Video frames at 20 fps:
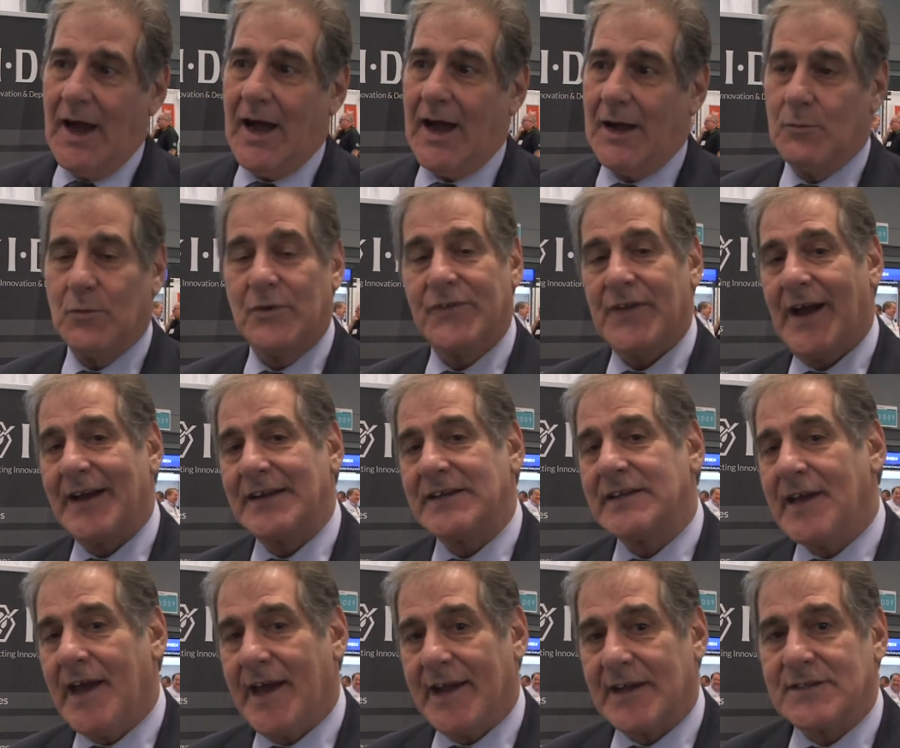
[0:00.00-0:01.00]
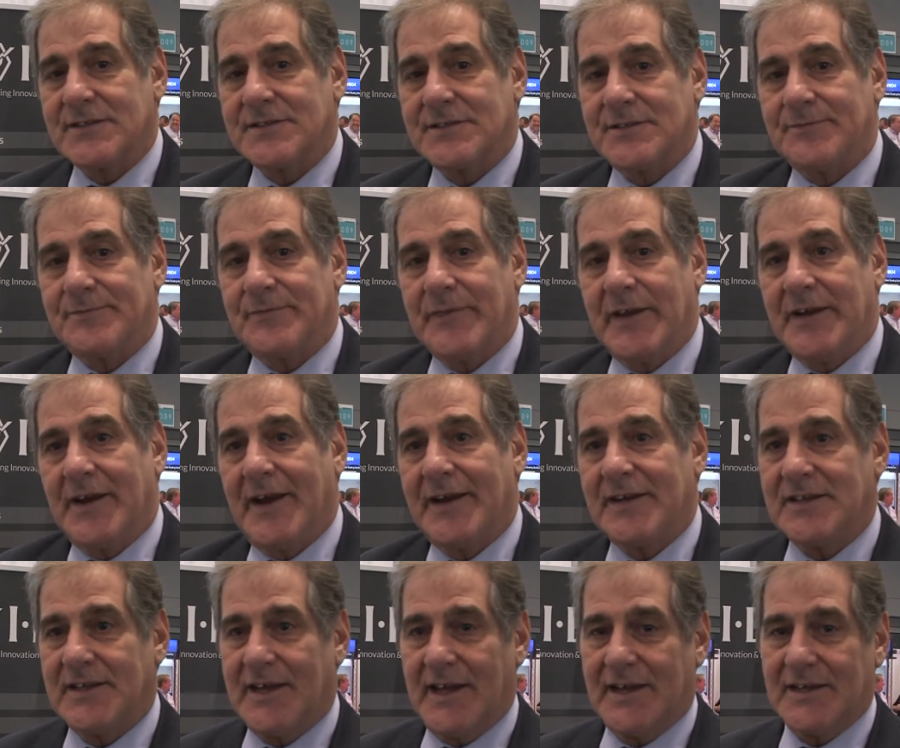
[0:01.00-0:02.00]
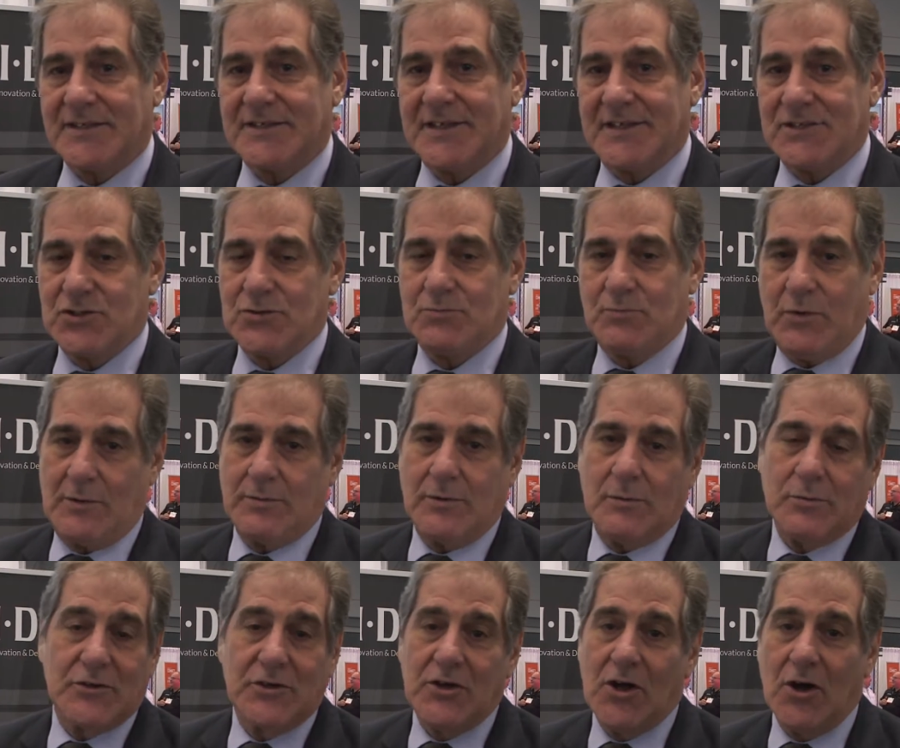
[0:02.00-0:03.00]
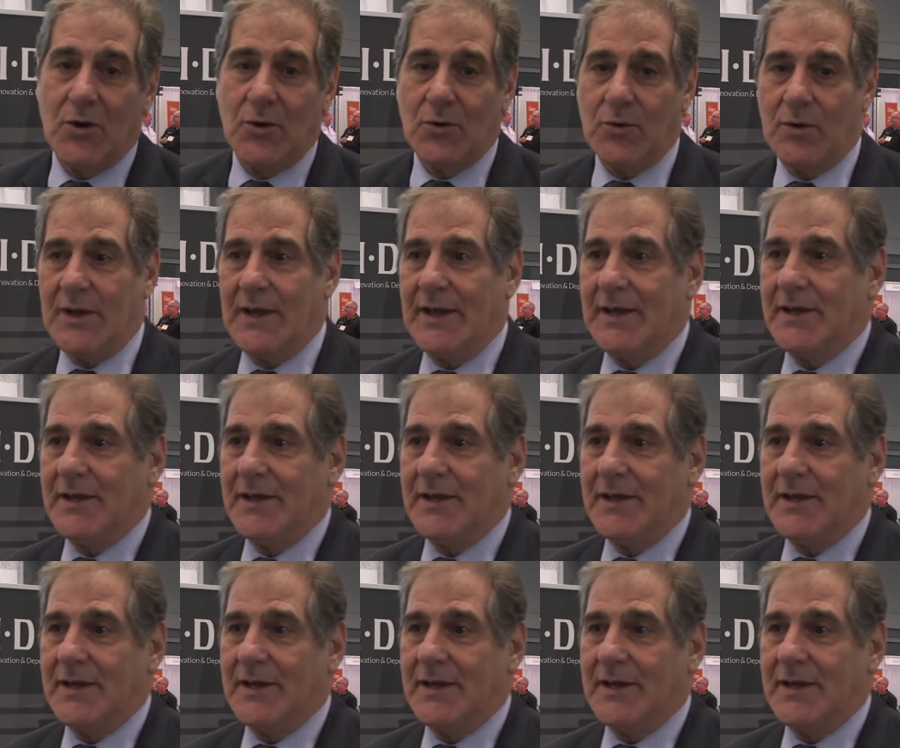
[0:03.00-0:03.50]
I'm with IDX, and IDX, as you probably know,